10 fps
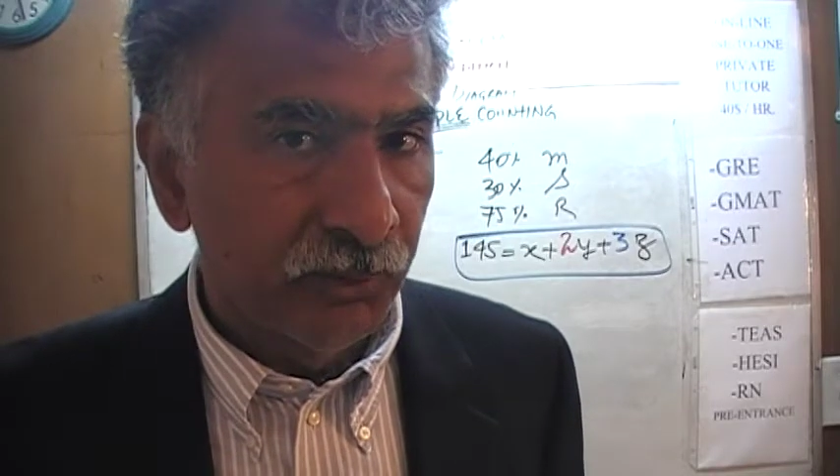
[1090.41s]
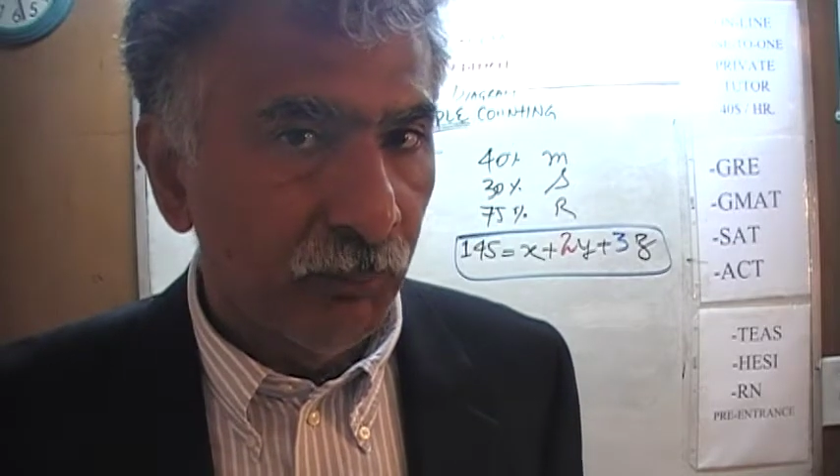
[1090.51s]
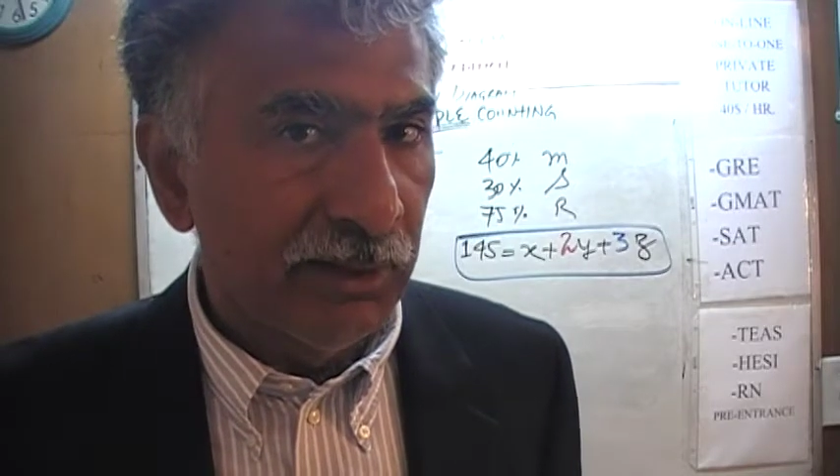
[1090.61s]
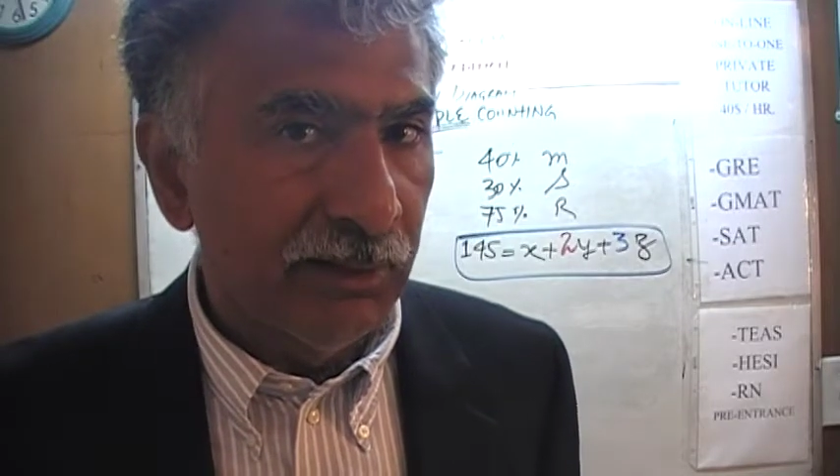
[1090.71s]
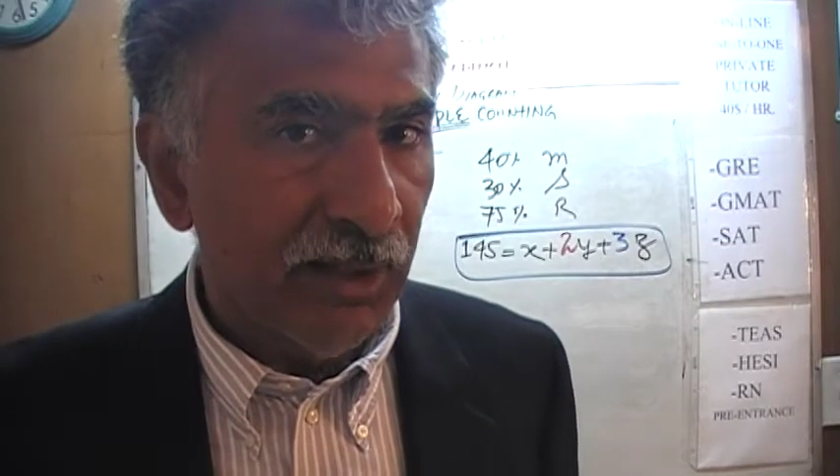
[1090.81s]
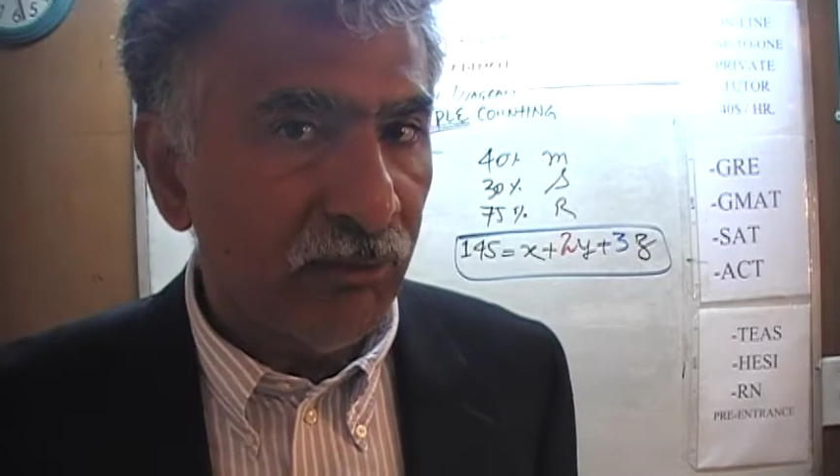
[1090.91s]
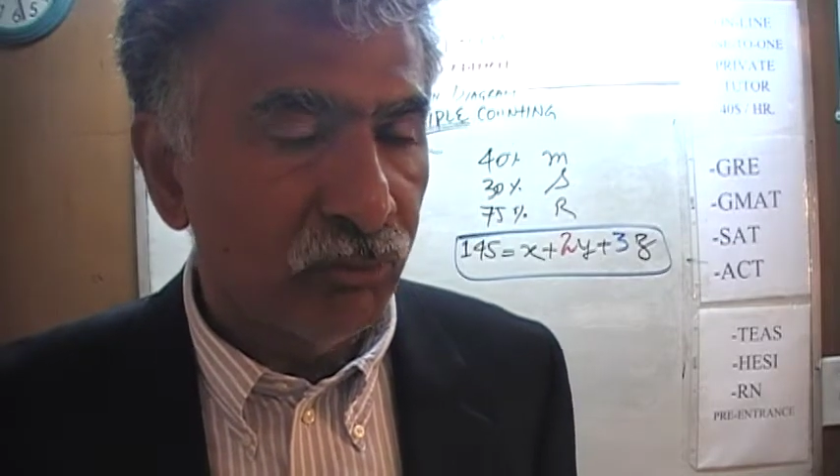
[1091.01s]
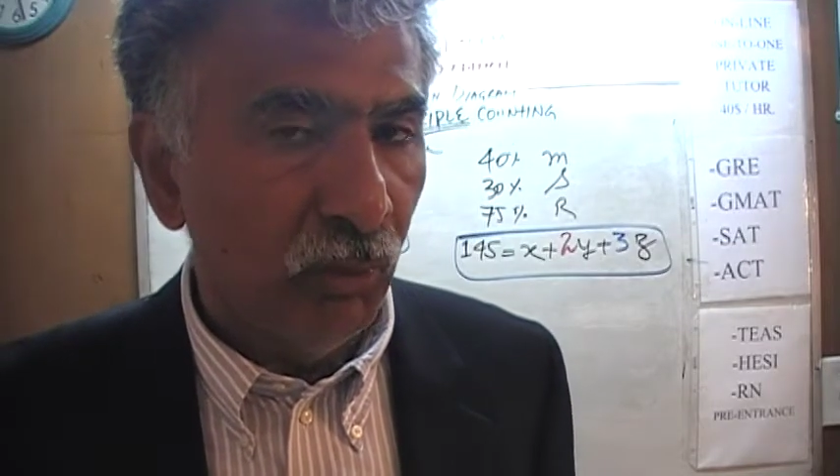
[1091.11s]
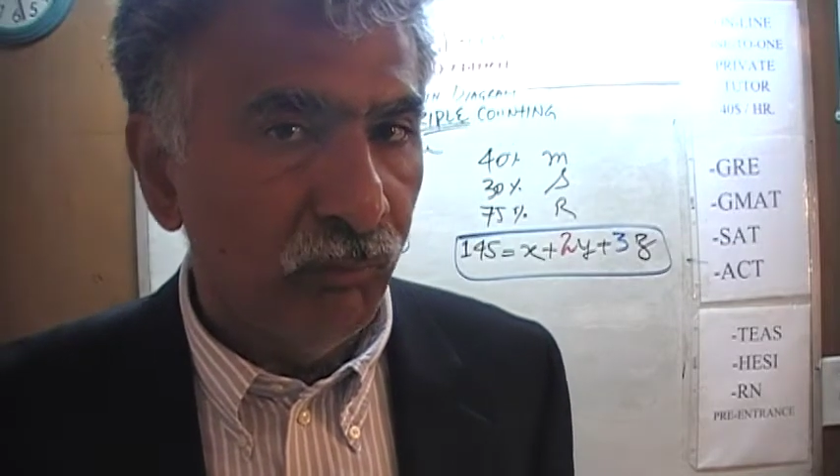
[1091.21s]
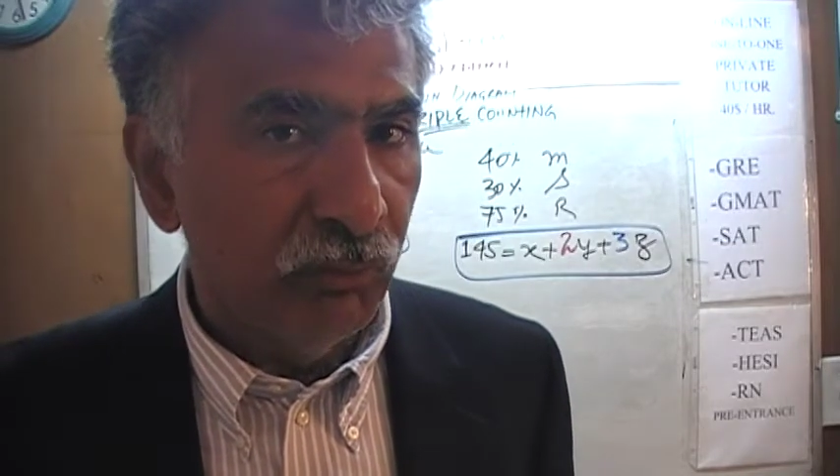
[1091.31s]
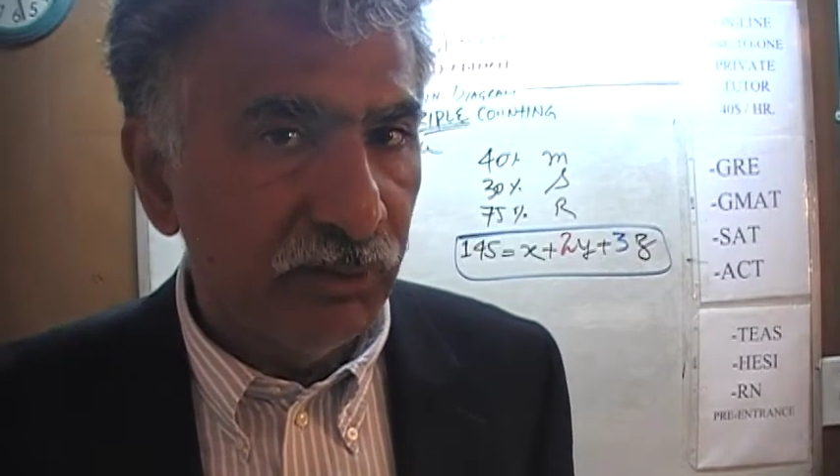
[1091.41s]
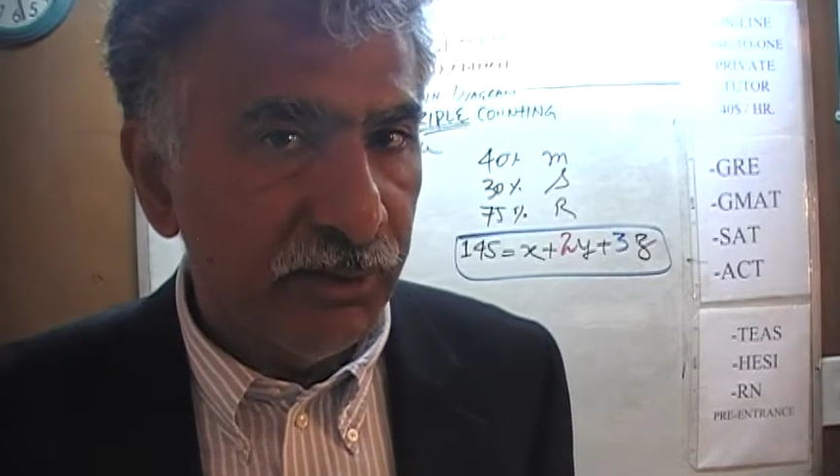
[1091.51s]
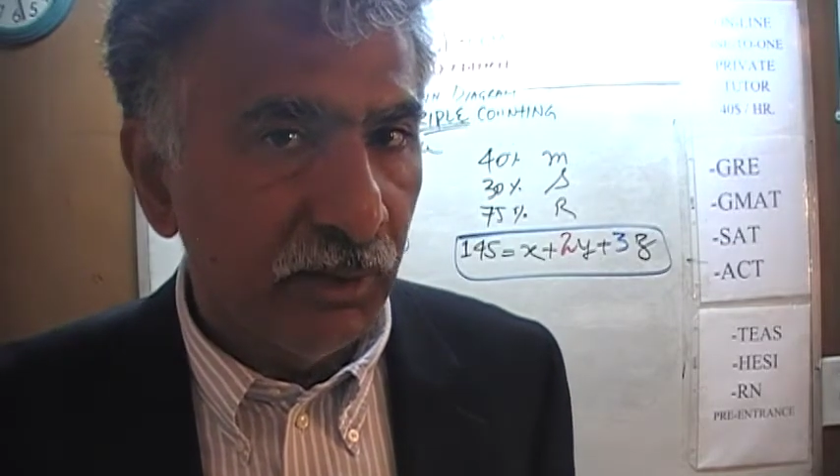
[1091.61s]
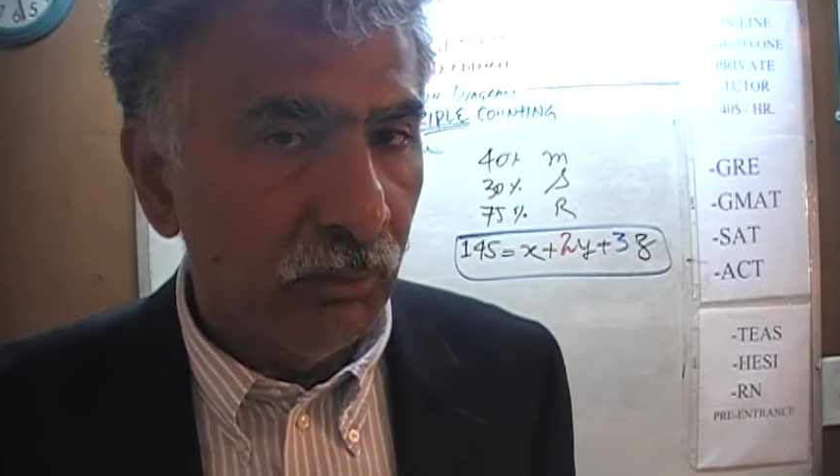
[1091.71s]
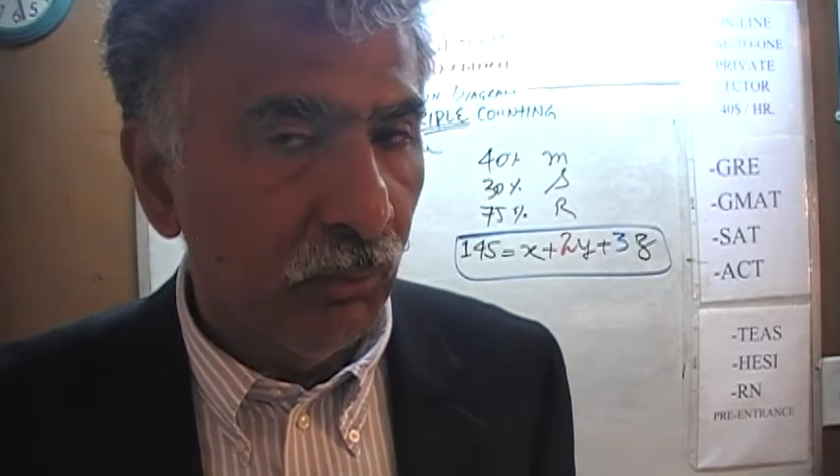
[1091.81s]
We cannot solve for three
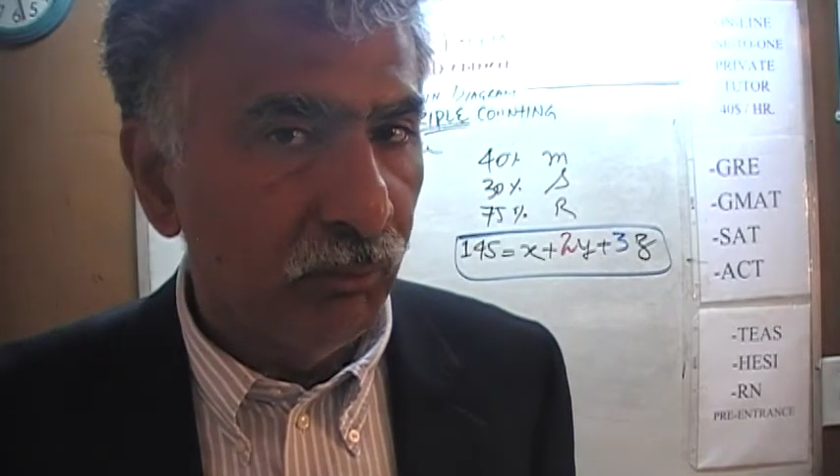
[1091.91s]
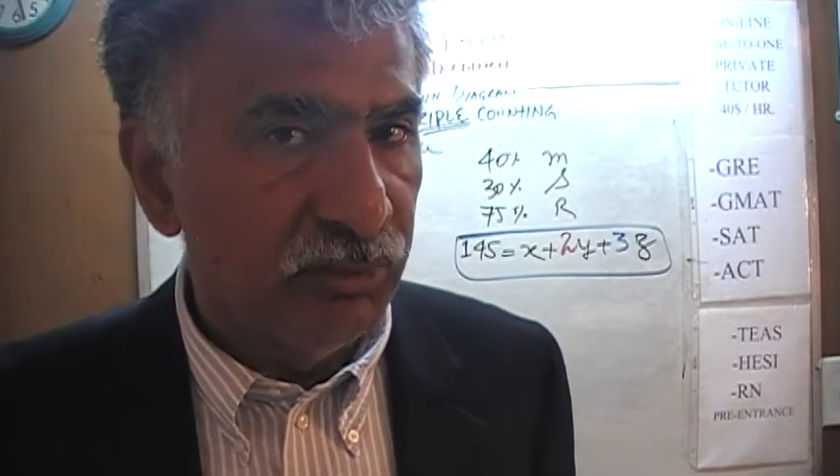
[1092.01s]
unknowns